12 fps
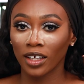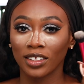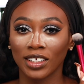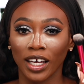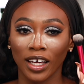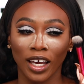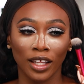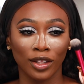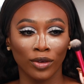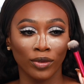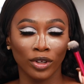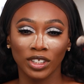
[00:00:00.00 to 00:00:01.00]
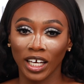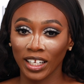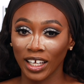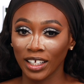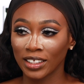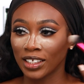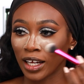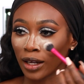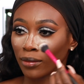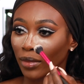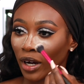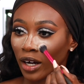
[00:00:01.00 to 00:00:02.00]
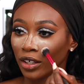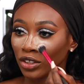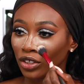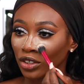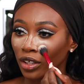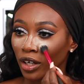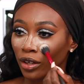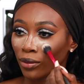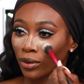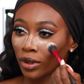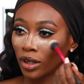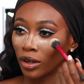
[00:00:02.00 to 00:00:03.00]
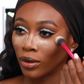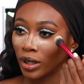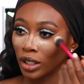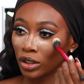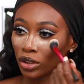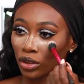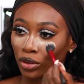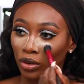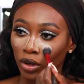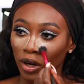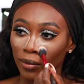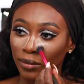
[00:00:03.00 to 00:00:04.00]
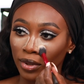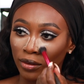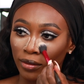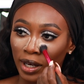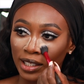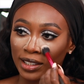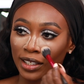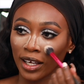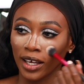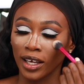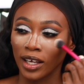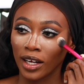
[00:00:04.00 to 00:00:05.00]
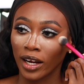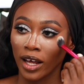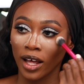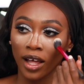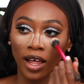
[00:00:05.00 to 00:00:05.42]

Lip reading: Taking the Real Technique setting brush, and we're going to press in